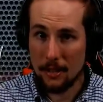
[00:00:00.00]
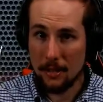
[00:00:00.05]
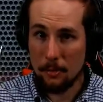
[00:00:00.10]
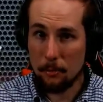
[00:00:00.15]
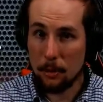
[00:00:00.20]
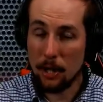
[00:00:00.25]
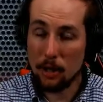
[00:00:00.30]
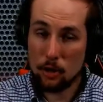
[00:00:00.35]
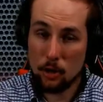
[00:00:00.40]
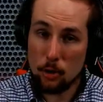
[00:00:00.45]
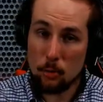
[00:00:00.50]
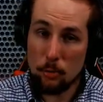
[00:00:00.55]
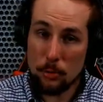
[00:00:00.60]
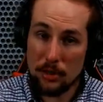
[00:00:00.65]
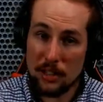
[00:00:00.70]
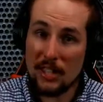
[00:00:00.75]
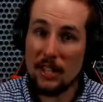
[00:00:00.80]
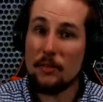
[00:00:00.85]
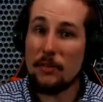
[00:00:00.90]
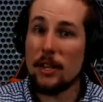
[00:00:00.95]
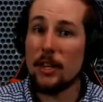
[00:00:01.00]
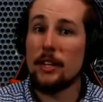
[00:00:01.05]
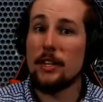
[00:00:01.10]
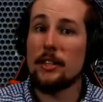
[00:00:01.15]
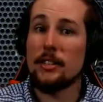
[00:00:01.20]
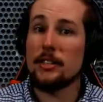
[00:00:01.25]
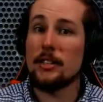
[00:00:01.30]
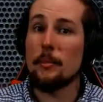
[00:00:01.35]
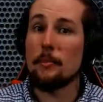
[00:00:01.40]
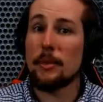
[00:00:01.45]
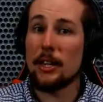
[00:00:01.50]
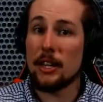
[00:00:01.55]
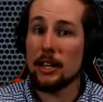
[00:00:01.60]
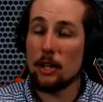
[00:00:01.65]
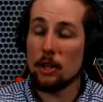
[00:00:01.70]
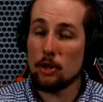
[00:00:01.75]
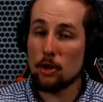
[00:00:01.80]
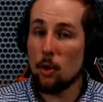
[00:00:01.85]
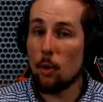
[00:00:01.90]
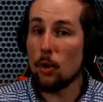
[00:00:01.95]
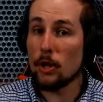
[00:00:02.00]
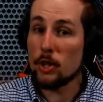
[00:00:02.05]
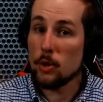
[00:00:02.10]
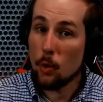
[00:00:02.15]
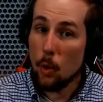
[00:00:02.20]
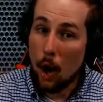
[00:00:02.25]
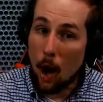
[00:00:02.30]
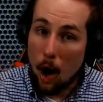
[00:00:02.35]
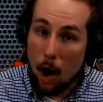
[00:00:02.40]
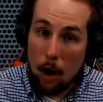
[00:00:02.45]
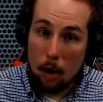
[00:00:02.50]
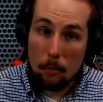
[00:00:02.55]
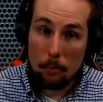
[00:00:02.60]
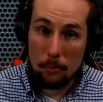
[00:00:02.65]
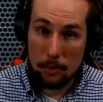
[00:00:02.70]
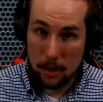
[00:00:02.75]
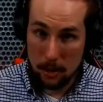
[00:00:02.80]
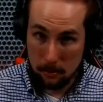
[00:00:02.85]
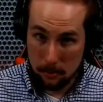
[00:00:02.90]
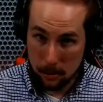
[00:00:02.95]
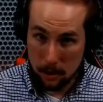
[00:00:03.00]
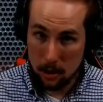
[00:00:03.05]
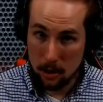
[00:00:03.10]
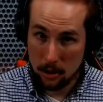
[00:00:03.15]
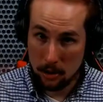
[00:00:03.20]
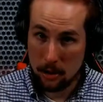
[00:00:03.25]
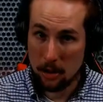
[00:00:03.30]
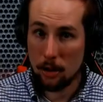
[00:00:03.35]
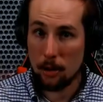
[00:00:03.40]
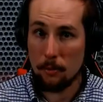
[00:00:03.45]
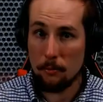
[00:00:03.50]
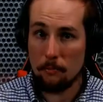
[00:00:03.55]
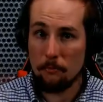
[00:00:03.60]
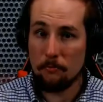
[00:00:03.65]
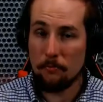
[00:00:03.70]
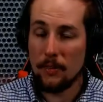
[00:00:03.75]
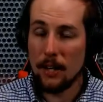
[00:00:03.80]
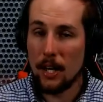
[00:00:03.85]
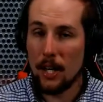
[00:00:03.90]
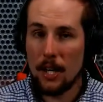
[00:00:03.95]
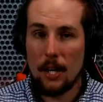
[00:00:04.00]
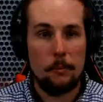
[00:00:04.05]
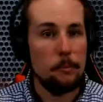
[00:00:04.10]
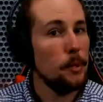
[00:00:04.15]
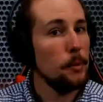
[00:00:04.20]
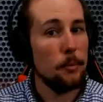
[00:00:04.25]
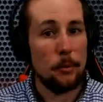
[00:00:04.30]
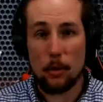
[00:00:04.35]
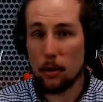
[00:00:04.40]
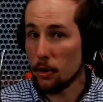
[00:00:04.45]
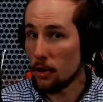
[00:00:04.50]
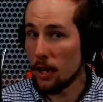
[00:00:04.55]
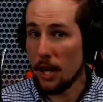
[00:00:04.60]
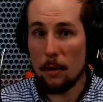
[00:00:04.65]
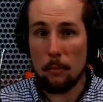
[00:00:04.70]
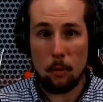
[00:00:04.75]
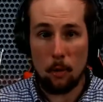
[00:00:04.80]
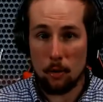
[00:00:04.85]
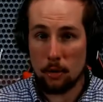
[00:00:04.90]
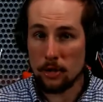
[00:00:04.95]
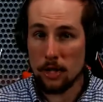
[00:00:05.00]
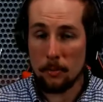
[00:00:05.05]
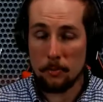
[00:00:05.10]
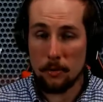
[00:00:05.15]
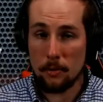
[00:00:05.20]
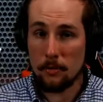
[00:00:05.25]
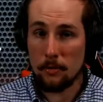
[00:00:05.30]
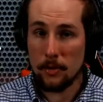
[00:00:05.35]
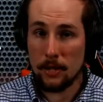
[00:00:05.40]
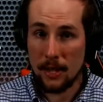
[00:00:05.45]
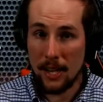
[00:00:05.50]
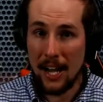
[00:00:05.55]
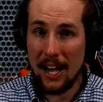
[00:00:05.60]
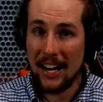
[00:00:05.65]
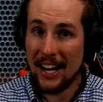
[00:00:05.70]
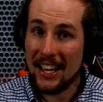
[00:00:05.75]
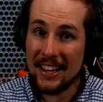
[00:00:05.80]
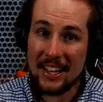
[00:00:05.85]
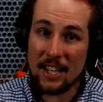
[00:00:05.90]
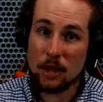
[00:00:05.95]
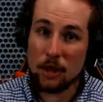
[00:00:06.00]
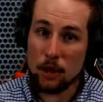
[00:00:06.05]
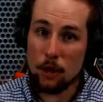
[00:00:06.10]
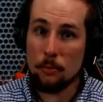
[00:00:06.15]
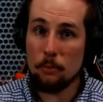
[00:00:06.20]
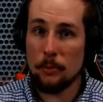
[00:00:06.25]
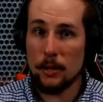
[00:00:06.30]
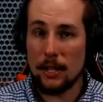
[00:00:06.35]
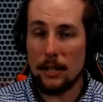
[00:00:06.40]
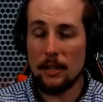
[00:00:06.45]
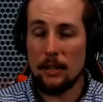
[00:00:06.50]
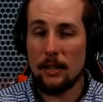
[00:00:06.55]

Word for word: because you believe that it is something that is going to harm them long term. People are a lot more receptive to that, and they should be.